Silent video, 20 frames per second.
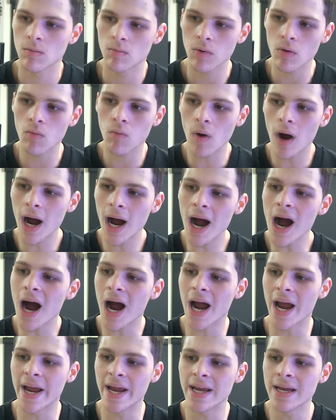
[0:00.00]
But
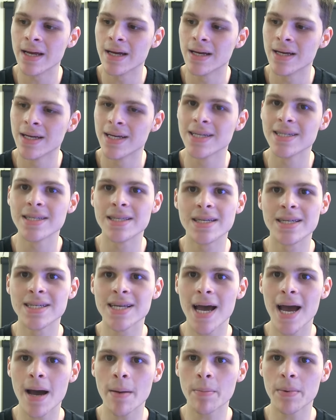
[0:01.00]
why is
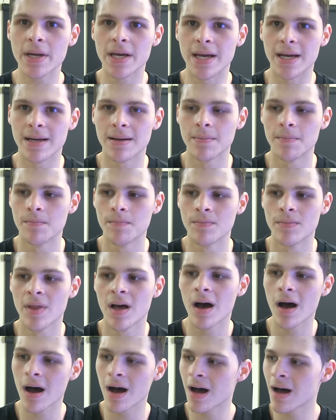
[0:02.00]
this happening?
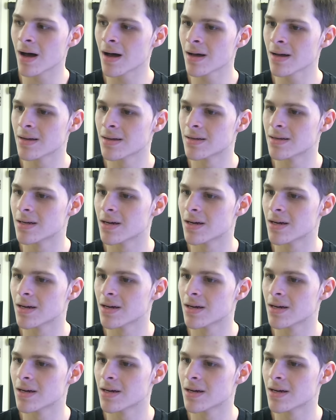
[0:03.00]
Huh?